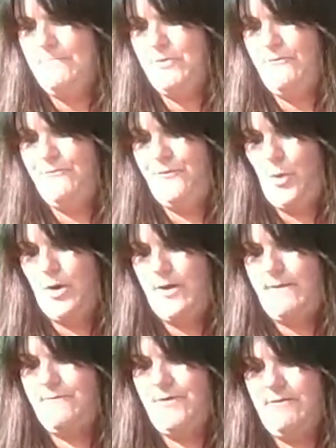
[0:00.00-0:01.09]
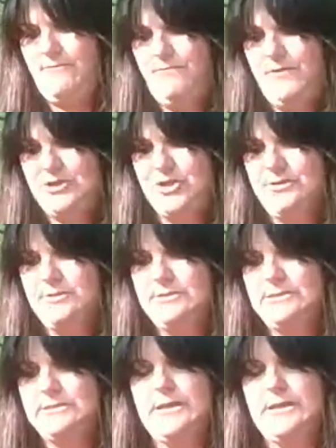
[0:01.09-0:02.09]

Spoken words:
The Four of Visions,